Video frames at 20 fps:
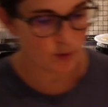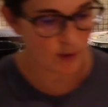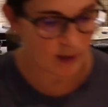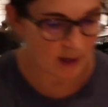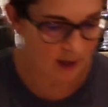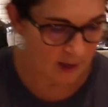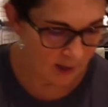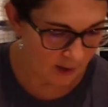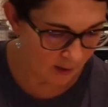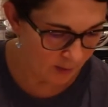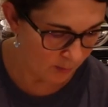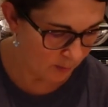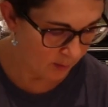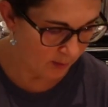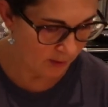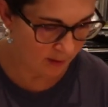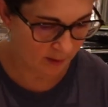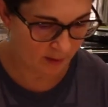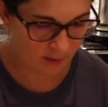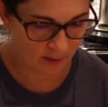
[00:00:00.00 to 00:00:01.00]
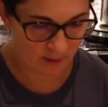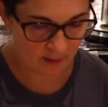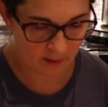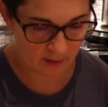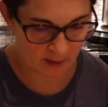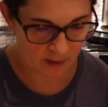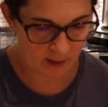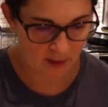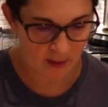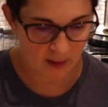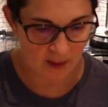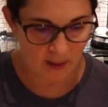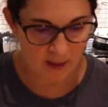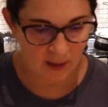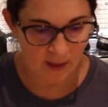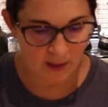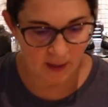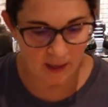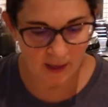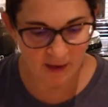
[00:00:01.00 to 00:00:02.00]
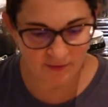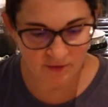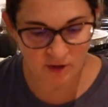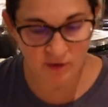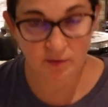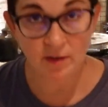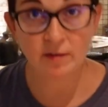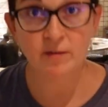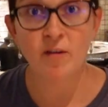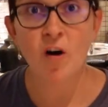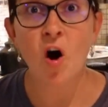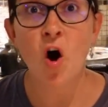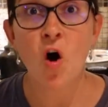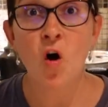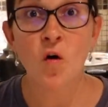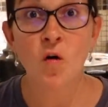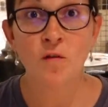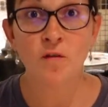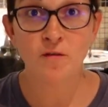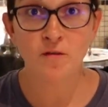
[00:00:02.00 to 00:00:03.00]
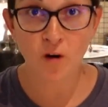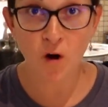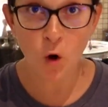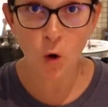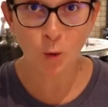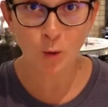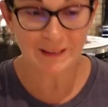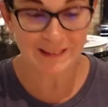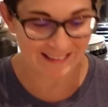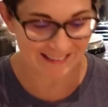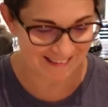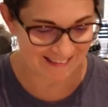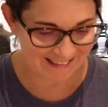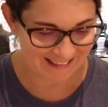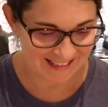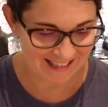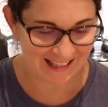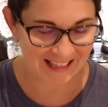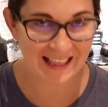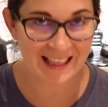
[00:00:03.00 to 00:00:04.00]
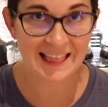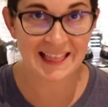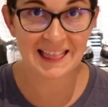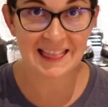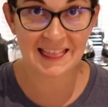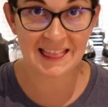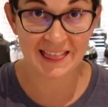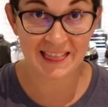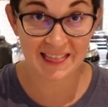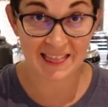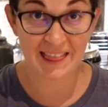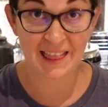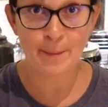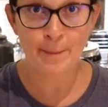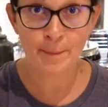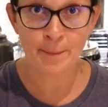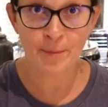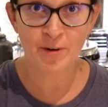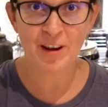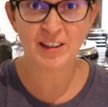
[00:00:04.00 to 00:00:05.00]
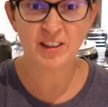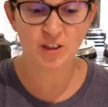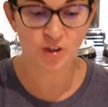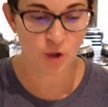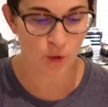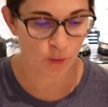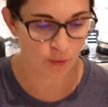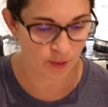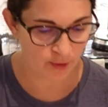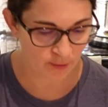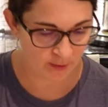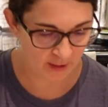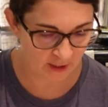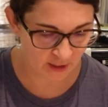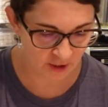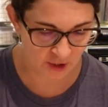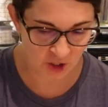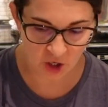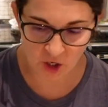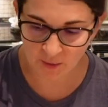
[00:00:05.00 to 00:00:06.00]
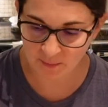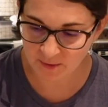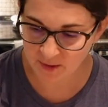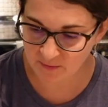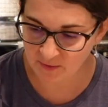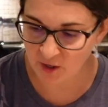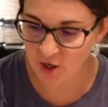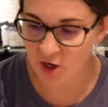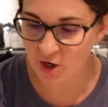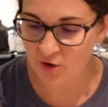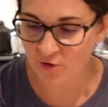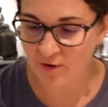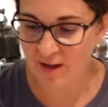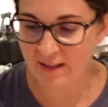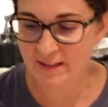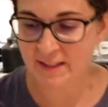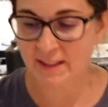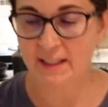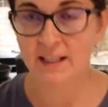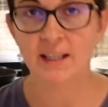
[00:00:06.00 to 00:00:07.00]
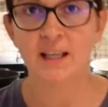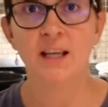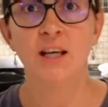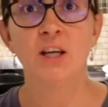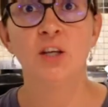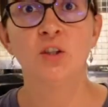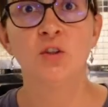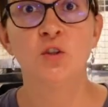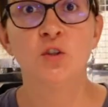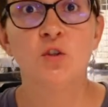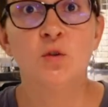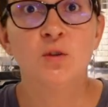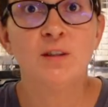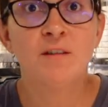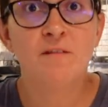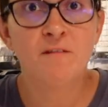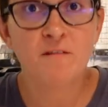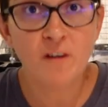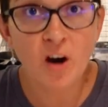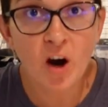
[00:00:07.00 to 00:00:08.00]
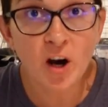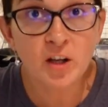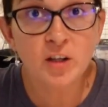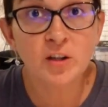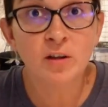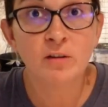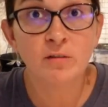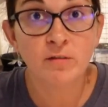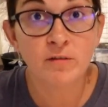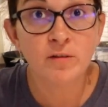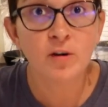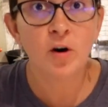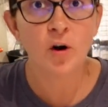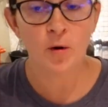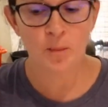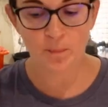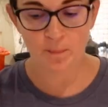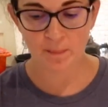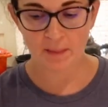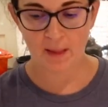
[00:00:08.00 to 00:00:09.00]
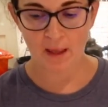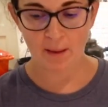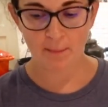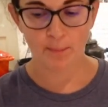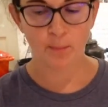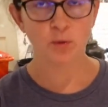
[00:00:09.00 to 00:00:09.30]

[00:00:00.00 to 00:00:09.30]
now, after we've folded the bread dough 3 times, we are ready to do the final form and